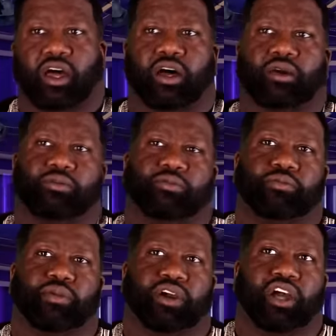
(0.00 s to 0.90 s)

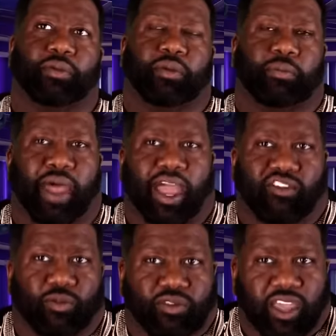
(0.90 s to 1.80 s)
Um, but coming
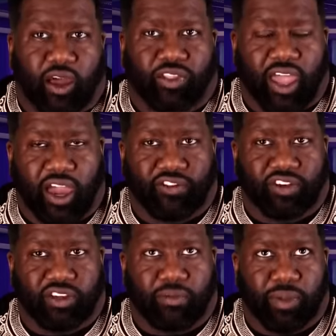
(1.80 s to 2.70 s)
back from South Africa,